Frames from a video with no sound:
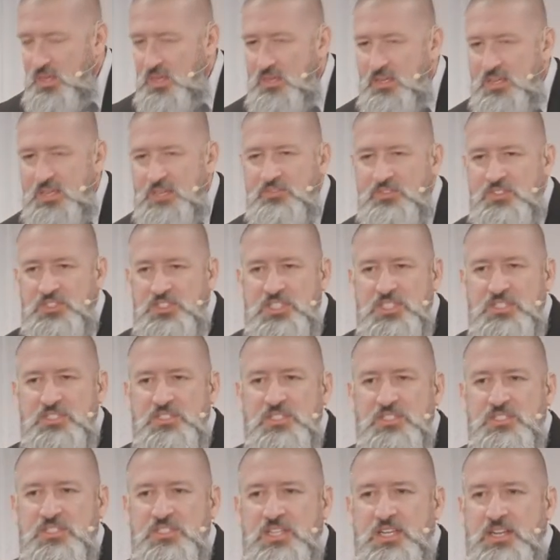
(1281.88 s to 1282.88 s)
Even
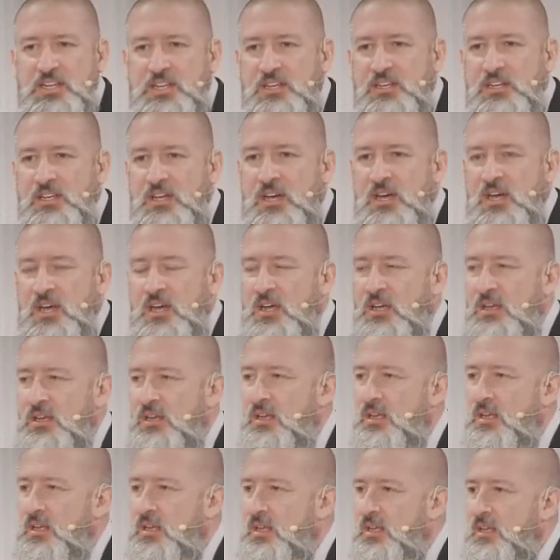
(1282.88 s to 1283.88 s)
Jesus thanked God
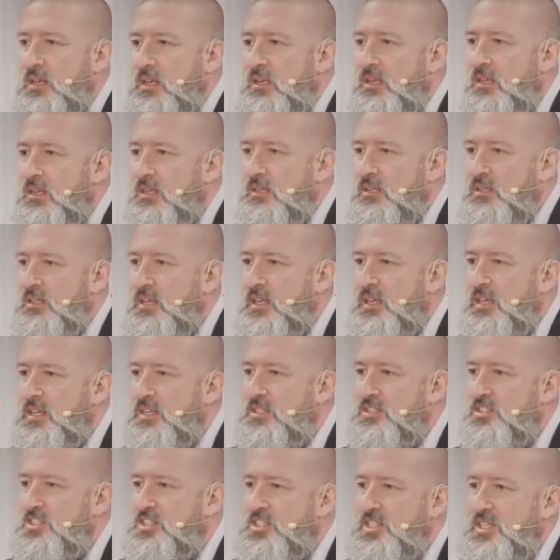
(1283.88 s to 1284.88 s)
that
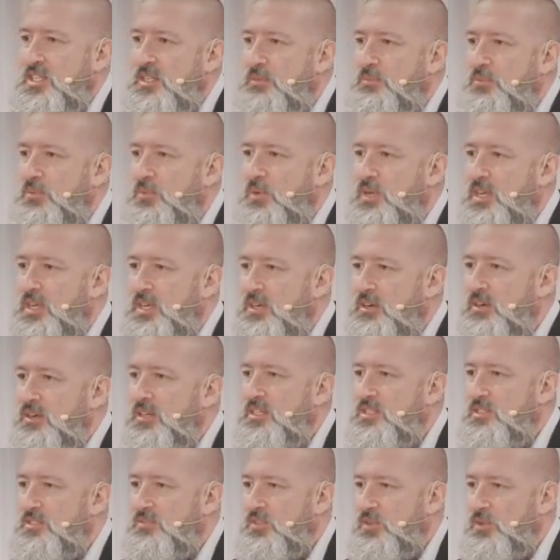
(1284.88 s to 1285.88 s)
his sheep would hear
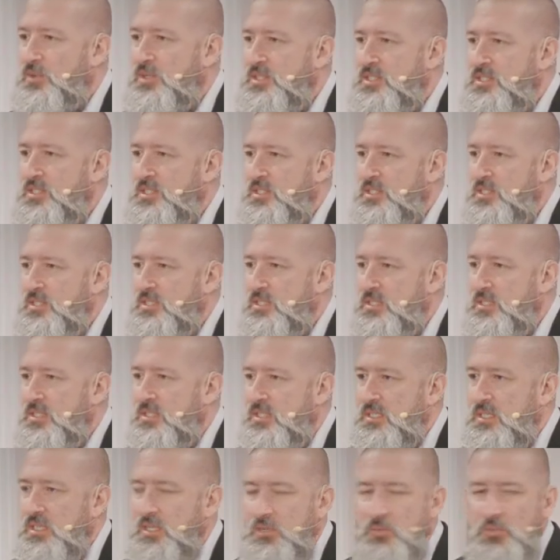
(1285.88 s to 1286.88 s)
his voice
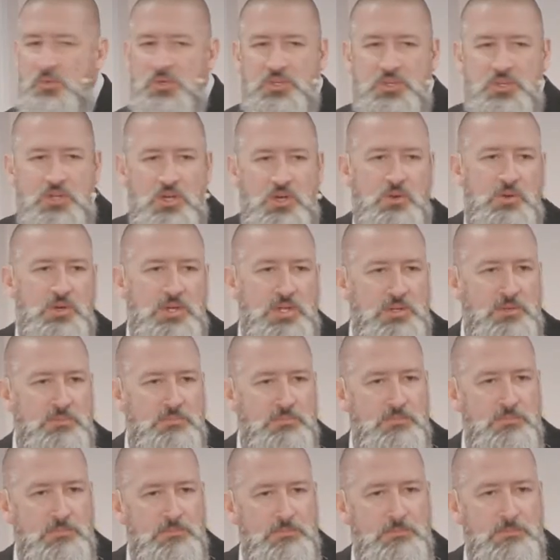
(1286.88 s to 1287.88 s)
and would know
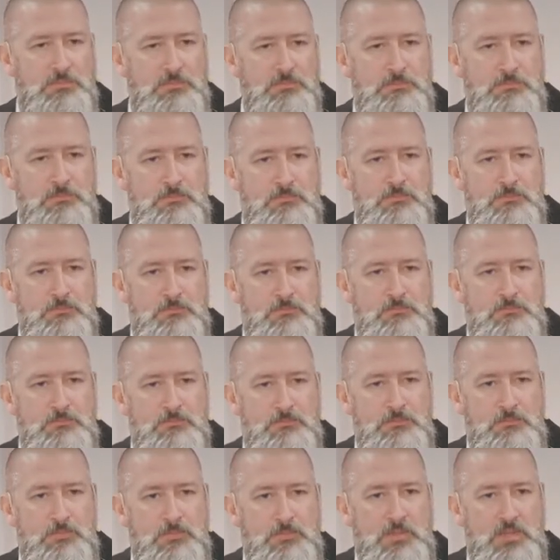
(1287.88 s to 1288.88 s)
him.
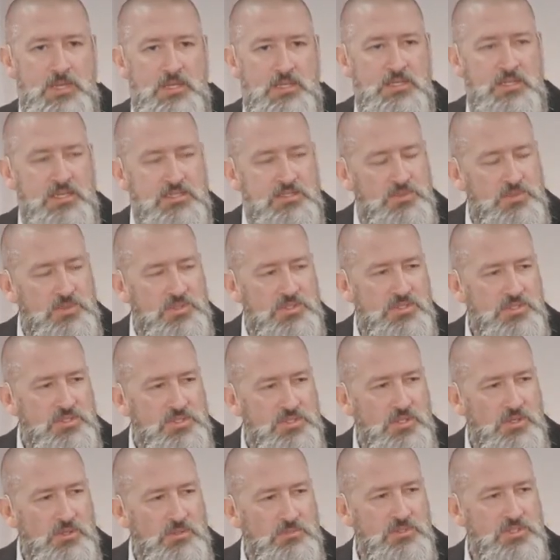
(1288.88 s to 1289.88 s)
And that's what the
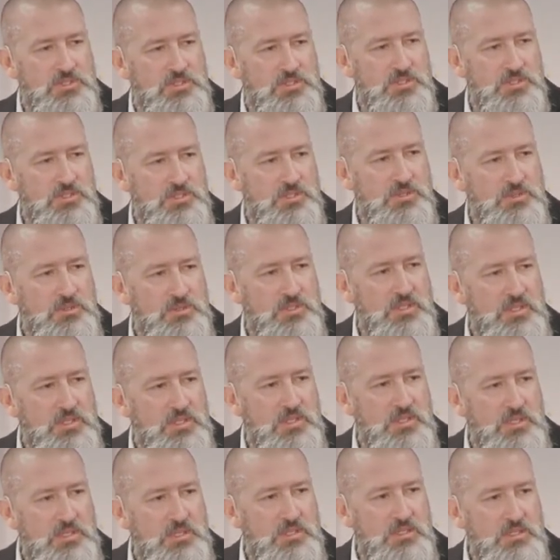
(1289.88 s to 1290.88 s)
psalmist knew.
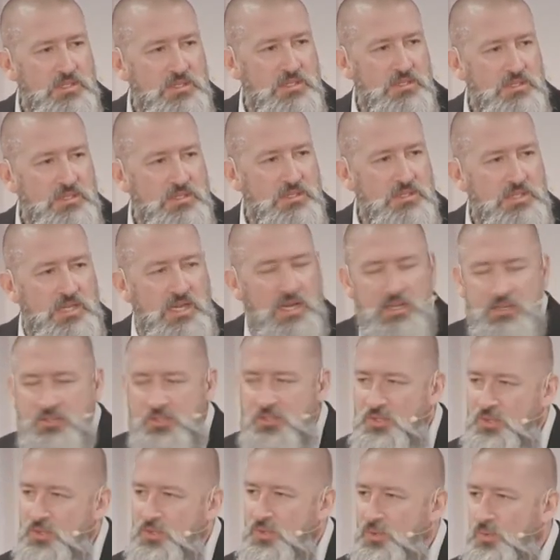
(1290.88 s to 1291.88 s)
God
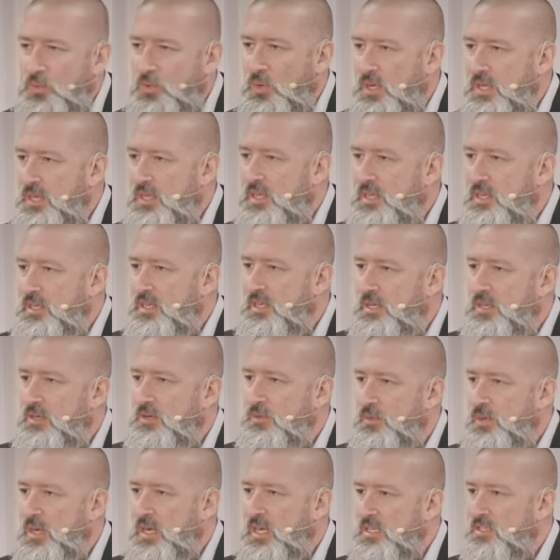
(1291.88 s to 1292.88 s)
knew when he
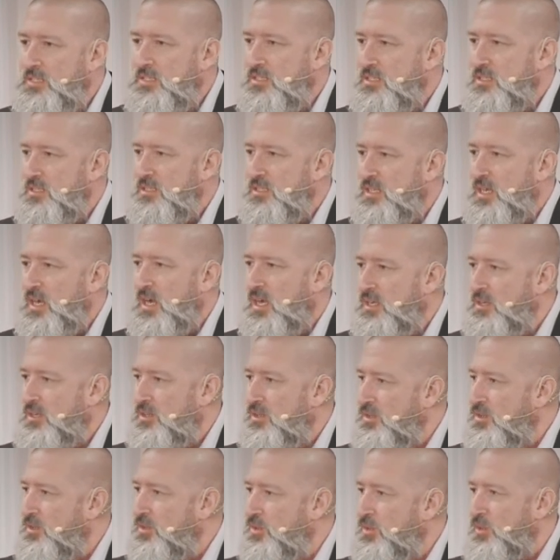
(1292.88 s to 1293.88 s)
needed rest. God
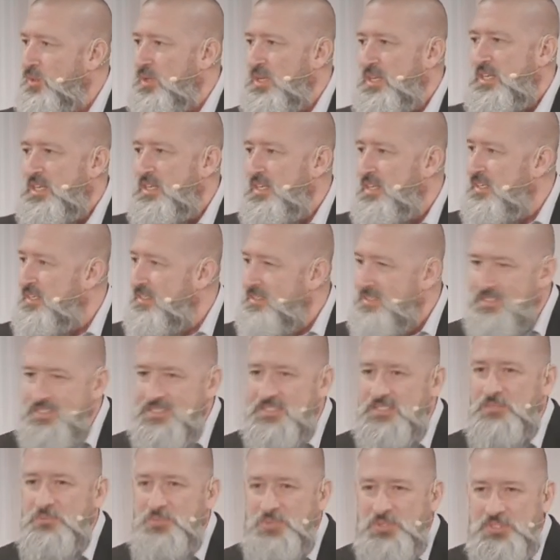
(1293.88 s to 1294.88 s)
knew when he needed
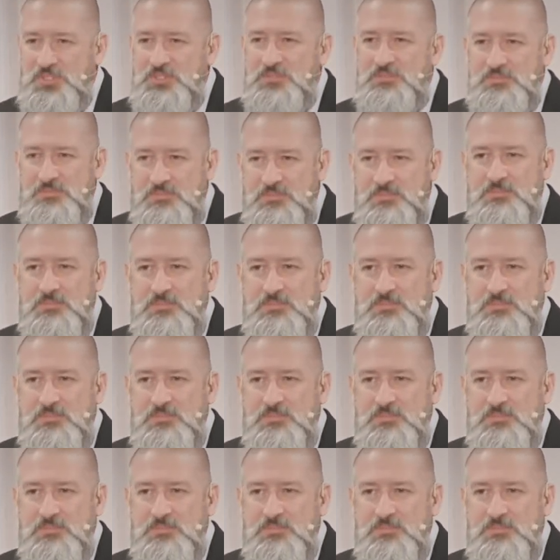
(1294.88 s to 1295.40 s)
discipline.